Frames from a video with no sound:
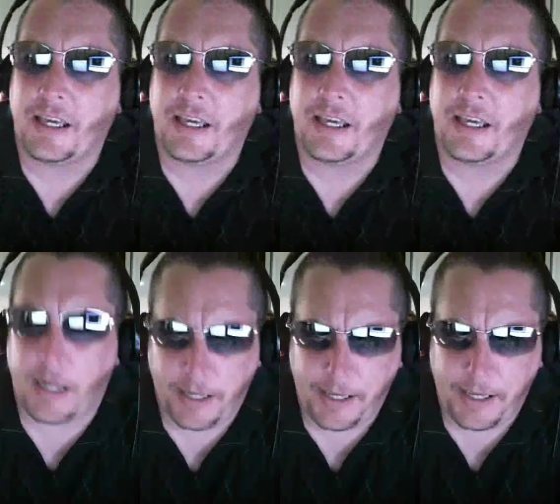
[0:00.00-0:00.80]
is
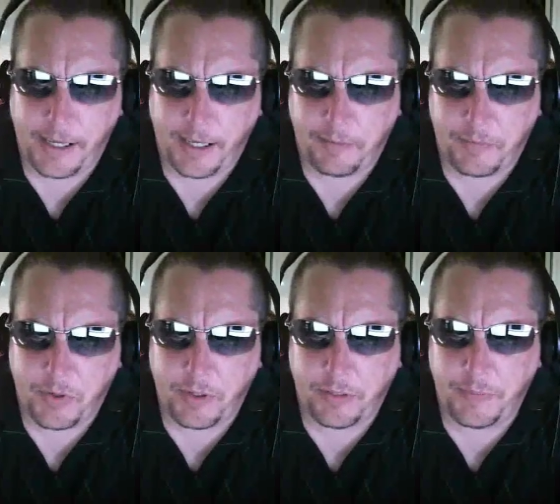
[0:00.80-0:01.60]
I am
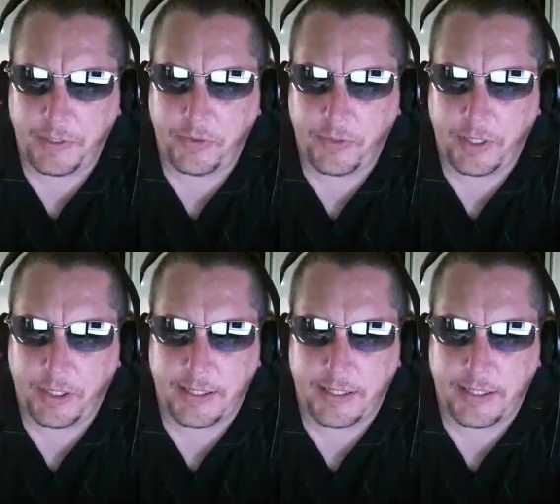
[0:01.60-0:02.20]
going to be doing